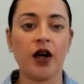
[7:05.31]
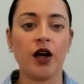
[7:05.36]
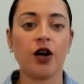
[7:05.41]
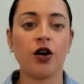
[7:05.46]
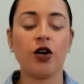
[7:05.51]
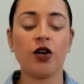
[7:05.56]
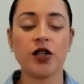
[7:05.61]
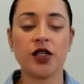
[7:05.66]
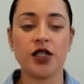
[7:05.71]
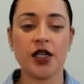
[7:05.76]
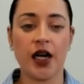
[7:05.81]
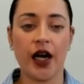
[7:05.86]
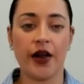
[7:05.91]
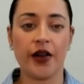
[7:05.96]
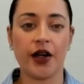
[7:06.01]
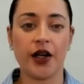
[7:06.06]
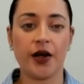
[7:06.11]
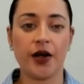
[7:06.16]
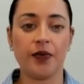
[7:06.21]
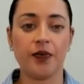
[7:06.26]
Cook
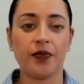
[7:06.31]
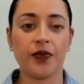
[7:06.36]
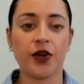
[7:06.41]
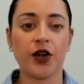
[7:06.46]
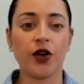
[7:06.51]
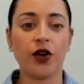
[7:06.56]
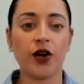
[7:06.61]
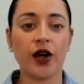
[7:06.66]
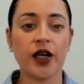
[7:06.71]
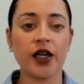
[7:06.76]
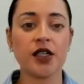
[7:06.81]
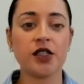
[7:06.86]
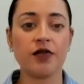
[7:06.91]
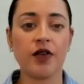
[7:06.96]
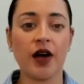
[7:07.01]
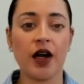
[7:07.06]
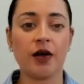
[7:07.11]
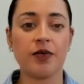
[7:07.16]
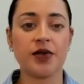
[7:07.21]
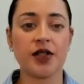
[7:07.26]
together. Cooking
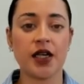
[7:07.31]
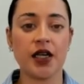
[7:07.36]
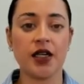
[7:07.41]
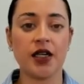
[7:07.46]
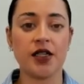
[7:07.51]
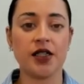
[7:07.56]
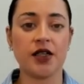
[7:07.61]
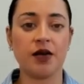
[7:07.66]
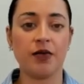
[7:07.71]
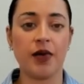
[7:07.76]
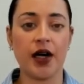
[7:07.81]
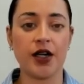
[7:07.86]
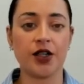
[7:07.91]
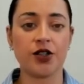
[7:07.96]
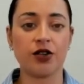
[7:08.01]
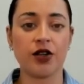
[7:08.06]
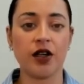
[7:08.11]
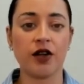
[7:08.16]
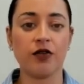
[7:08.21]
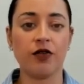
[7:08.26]
develops skills in measuring,